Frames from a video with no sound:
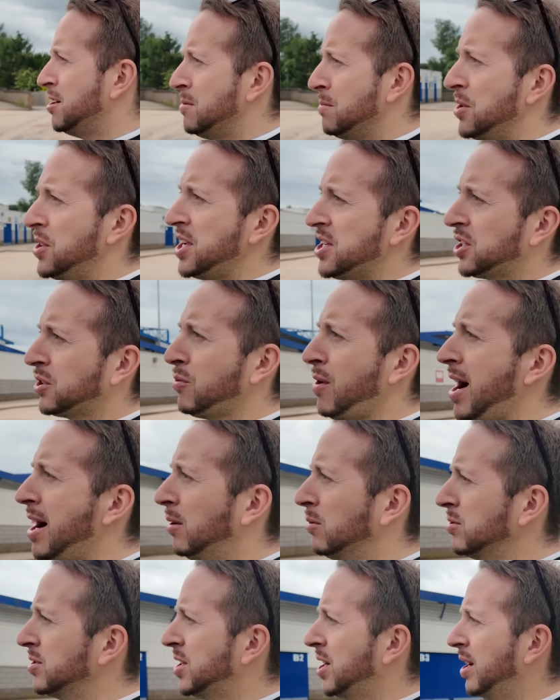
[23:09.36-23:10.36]
But this
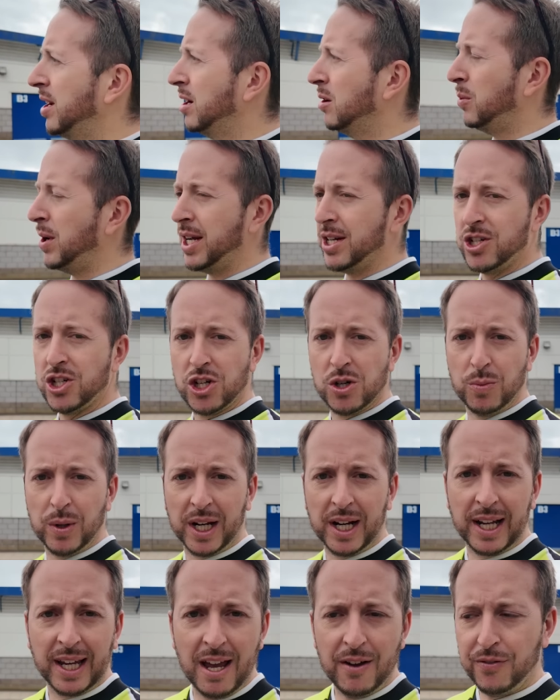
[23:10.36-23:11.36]
ground, which we're
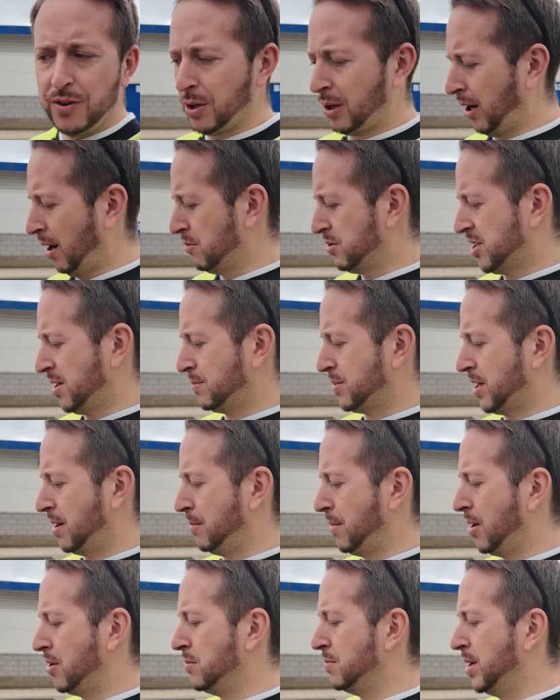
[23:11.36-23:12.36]
going to get a few close-ups in a
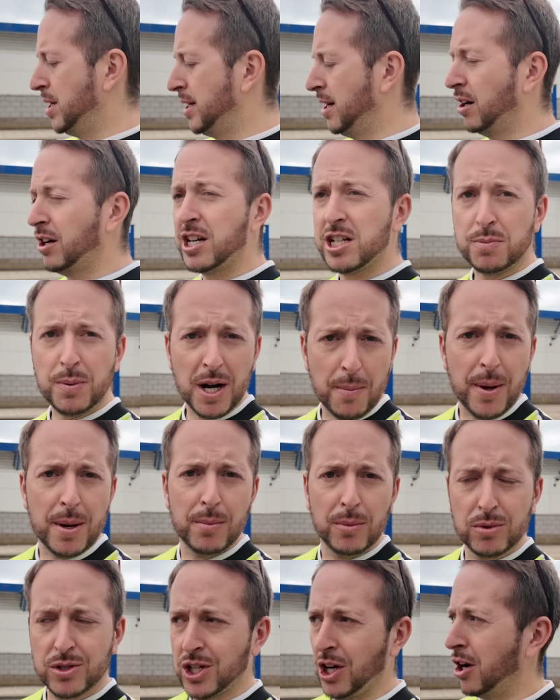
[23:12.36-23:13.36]
moment, I'm going to spend a
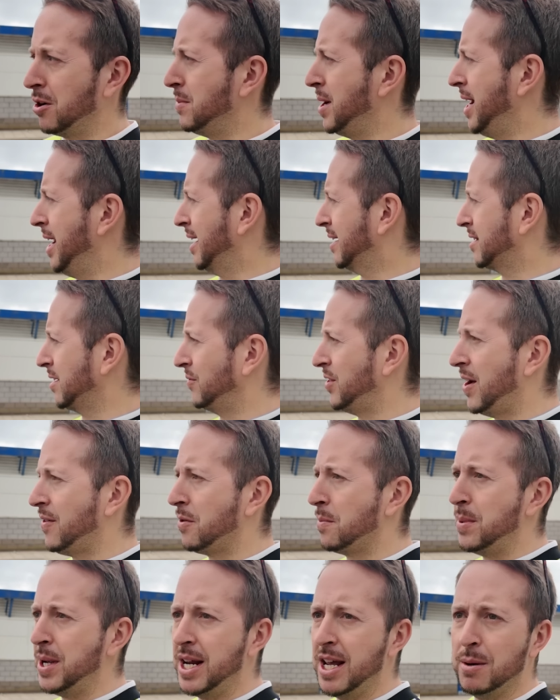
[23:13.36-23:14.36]
bit more time here because I've
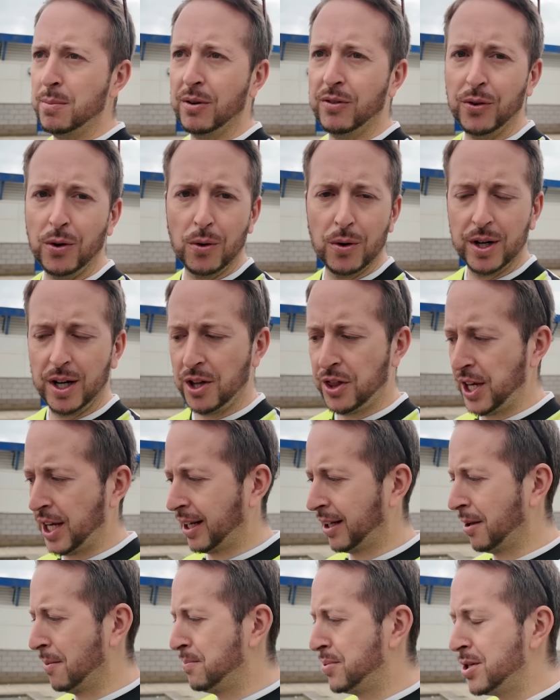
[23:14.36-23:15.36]
never been here before, and I
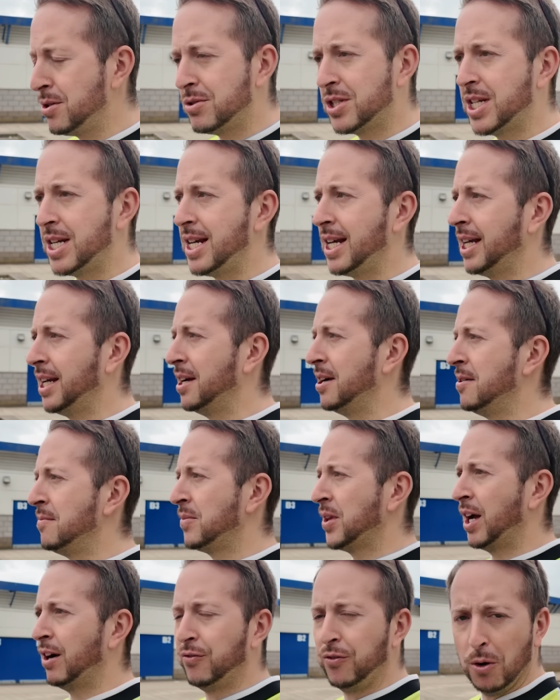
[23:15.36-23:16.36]
think the beauty
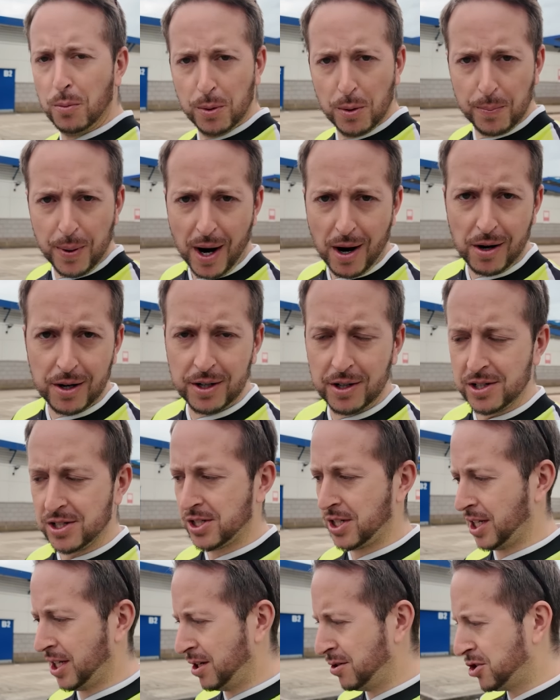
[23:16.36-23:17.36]
of Football
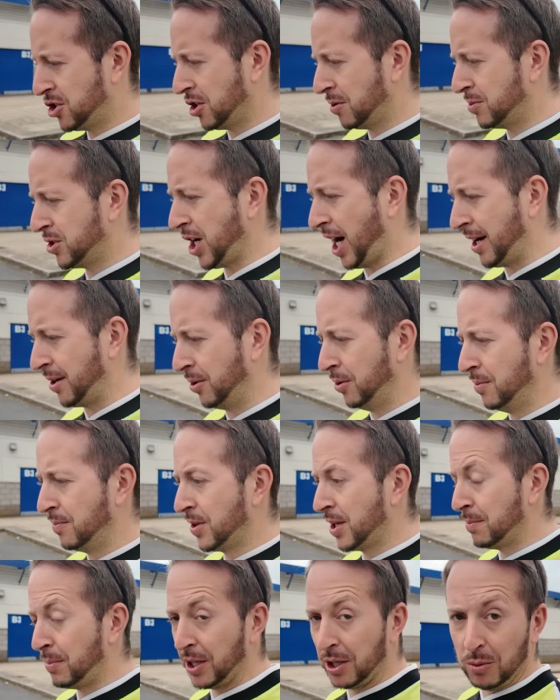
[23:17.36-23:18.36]
Paradise, the YouTube channel,
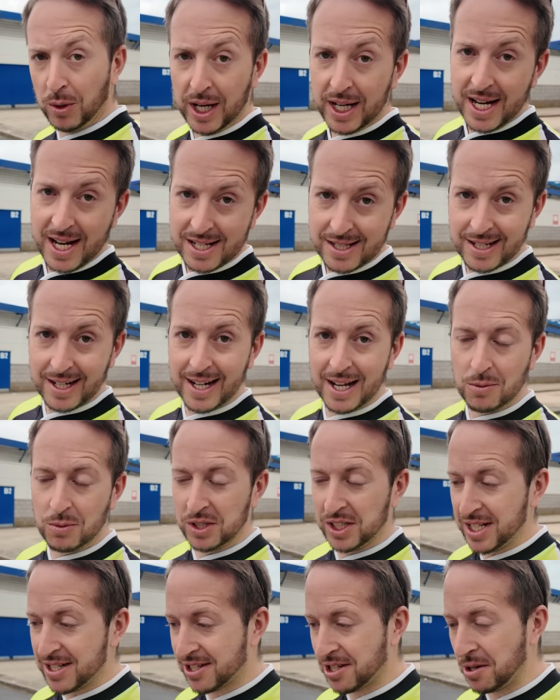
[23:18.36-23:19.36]
by the way, yesterday we did